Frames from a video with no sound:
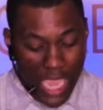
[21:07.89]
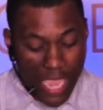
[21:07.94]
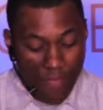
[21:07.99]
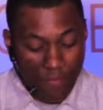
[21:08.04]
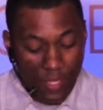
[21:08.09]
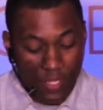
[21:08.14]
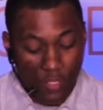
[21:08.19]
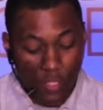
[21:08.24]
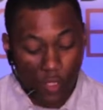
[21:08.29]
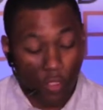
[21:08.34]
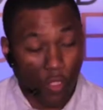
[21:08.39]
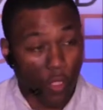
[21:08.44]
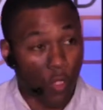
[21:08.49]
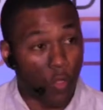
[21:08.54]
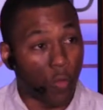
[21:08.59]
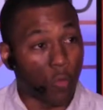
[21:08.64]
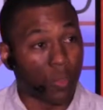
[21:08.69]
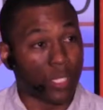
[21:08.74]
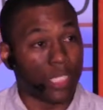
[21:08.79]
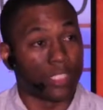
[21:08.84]
Even though
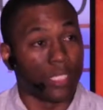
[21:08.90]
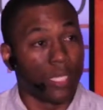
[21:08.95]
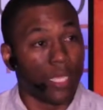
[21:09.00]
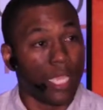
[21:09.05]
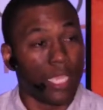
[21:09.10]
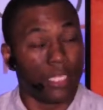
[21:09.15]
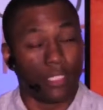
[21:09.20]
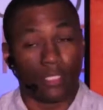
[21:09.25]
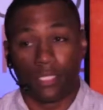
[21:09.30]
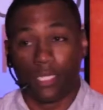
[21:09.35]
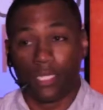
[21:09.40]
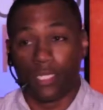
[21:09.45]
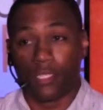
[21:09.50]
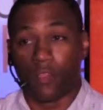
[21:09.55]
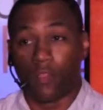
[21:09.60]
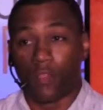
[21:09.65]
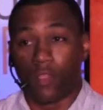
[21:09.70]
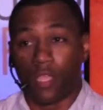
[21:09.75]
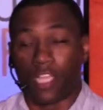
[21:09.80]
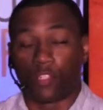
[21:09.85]
gold is
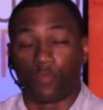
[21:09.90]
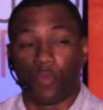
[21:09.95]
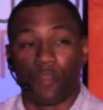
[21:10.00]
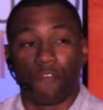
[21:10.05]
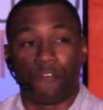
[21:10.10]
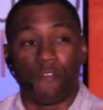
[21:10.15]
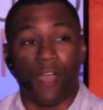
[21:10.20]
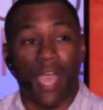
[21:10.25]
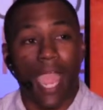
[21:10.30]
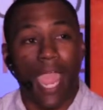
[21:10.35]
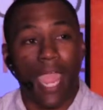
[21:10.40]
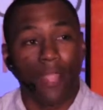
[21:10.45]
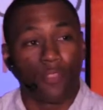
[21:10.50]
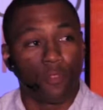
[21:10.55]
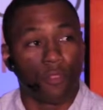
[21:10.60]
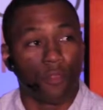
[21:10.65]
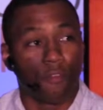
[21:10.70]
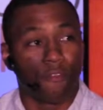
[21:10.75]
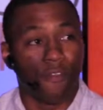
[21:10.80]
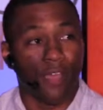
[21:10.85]

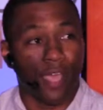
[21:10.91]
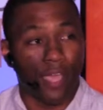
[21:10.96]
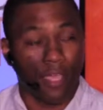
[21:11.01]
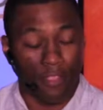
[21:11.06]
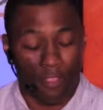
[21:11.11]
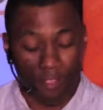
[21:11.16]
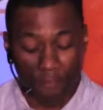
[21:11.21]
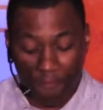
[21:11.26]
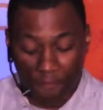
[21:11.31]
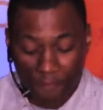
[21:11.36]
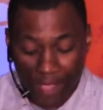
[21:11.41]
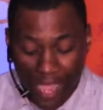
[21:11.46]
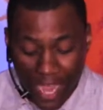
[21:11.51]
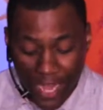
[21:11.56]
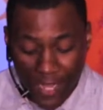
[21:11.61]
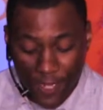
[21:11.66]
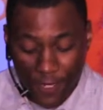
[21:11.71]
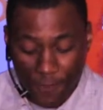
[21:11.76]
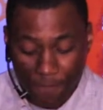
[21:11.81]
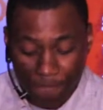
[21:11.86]
refined through the
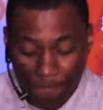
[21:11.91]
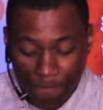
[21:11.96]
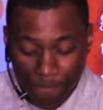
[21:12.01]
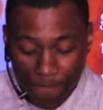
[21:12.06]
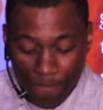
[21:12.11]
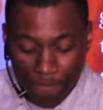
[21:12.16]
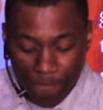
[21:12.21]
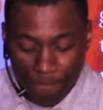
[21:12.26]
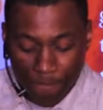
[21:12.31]
fire,